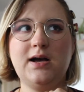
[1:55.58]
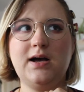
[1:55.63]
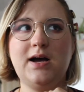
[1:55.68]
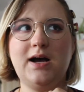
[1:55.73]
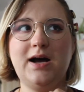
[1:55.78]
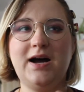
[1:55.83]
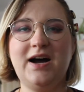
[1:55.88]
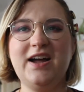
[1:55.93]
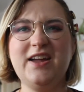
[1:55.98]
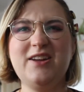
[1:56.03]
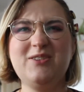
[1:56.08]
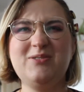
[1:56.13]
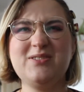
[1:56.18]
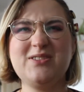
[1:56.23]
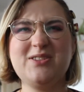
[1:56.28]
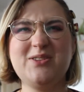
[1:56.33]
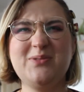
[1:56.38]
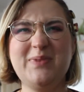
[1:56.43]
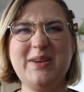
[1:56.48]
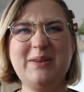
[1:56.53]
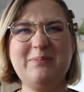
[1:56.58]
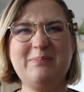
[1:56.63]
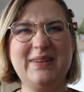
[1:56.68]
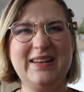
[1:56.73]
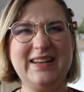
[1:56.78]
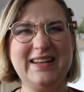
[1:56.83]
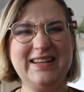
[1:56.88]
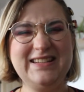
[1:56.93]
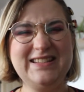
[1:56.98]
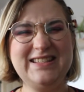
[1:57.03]
I also made
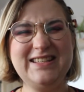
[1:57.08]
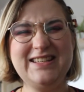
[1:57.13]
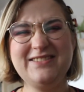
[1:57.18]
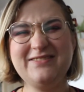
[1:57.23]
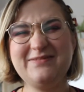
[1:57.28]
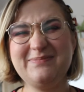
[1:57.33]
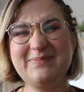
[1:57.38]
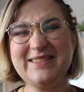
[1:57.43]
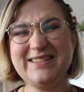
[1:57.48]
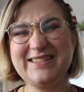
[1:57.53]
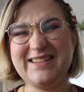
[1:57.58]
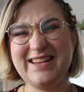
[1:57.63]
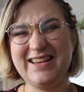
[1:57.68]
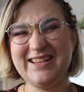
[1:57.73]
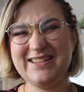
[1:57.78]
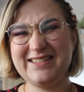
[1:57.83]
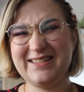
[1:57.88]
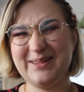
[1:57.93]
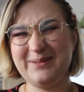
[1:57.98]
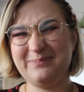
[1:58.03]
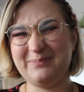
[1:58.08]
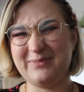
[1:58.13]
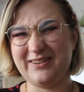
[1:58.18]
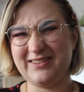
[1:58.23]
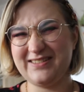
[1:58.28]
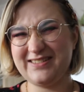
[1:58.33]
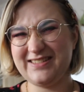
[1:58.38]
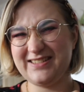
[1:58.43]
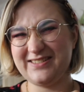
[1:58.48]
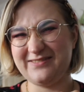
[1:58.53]
plenty of mistakes in the
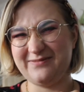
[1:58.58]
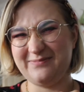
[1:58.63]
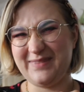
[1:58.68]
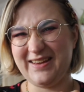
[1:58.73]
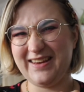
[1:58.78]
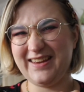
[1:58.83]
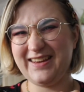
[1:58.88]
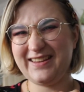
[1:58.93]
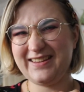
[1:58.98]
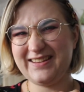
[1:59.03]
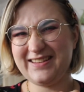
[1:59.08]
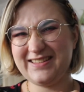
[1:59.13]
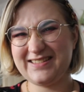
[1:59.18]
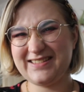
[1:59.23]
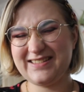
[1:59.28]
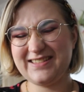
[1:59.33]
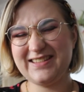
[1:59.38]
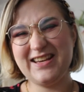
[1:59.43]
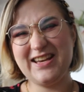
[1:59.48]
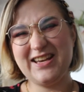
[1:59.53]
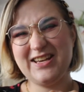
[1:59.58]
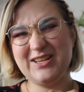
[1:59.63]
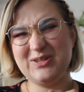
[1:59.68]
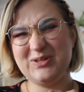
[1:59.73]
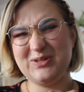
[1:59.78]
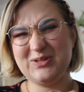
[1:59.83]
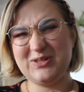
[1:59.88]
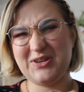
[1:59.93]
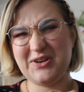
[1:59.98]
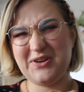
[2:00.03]
process of making this,
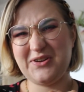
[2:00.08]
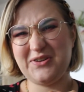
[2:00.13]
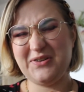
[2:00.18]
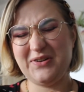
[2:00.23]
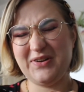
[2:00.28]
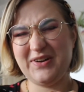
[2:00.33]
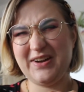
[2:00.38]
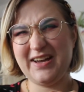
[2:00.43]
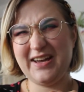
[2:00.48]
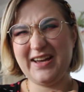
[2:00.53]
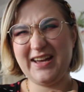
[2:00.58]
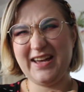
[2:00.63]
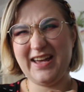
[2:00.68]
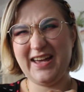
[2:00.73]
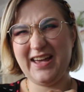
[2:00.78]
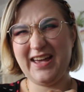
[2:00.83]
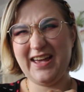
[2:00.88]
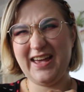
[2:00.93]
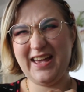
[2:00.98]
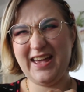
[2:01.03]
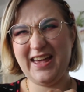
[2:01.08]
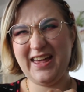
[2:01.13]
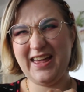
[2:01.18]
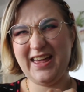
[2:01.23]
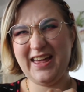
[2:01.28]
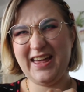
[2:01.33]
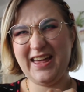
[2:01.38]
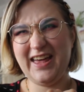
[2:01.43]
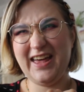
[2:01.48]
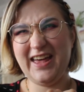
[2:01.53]
so
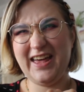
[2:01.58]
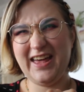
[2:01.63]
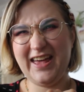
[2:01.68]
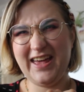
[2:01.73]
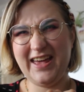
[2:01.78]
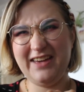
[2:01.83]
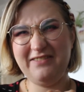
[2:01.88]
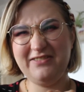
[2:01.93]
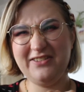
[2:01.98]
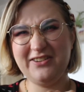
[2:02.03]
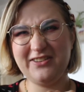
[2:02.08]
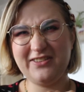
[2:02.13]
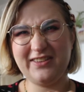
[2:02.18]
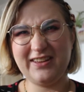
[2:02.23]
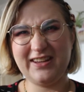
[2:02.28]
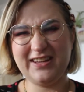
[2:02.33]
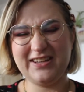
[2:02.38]
if nothing at